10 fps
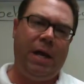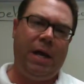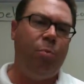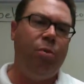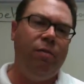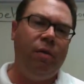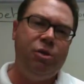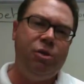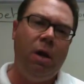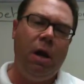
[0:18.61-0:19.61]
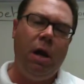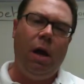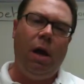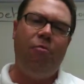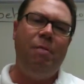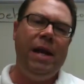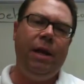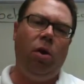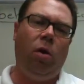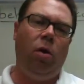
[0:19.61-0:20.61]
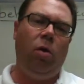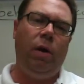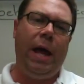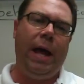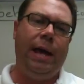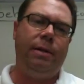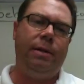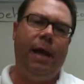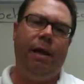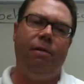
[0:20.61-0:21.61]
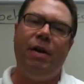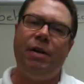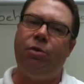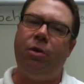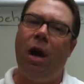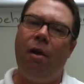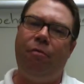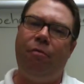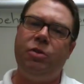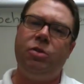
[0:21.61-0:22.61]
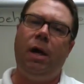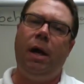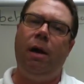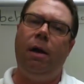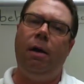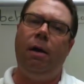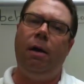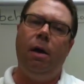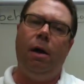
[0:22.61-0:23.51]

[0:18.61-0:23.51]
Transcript: I had the privilege of meeting Carl at an investor conference, a